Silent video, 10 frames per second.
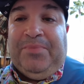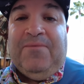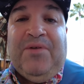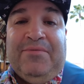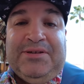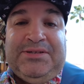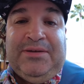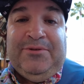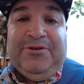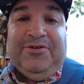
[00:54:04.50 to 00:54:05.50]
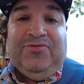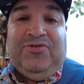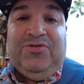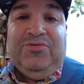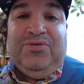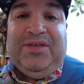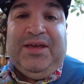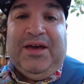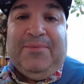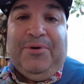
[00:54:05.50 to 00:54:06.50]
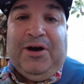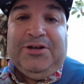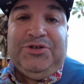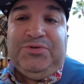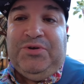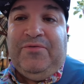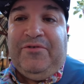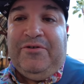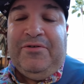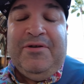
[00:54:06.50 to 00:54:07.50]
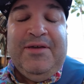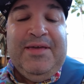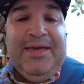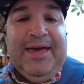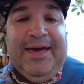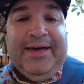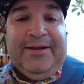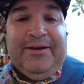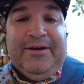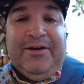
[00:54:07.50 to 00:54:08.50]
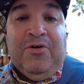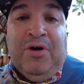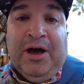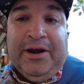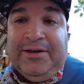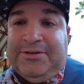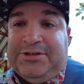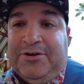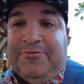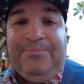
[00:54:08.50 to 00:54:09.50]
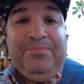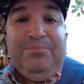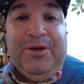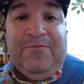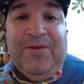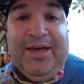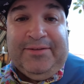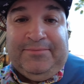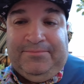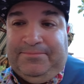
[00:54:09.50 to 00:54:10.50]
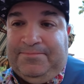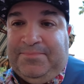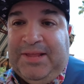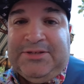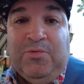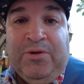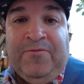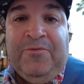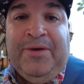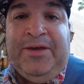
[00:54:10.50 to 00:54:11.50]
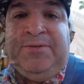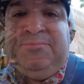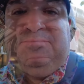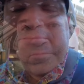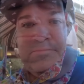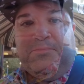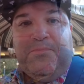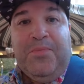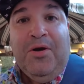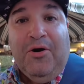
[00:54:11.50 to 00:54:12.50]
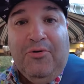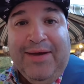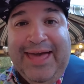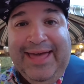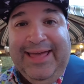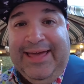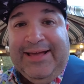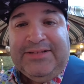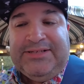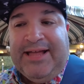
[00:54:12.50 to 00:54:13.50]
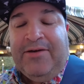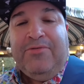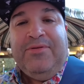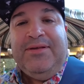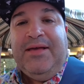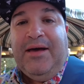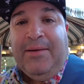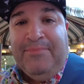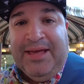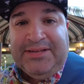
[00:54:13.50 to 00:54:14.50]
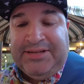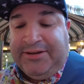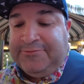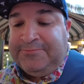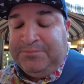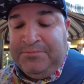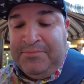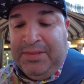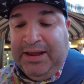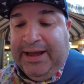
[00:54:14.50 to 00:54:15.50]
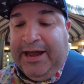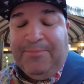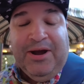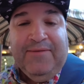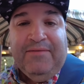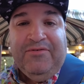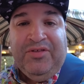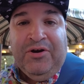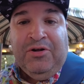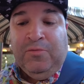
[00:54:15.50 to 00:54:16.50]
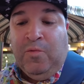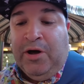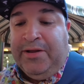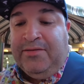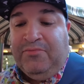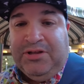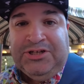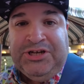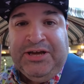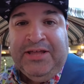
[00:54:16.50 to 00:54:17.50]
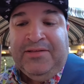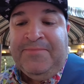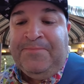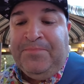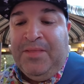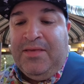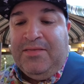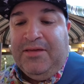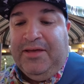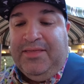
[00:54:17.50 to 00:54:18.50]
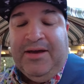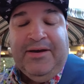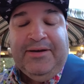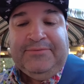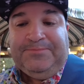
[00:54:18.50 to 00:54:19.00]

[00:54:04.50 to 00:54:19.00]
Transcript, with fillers: Very similar to the uh, Pog Juice over at uh, Ohana, so big fan. That's a win for me. Okay, hands down, amazing. I got a bite of everything all in one with the chicken, the, the uh,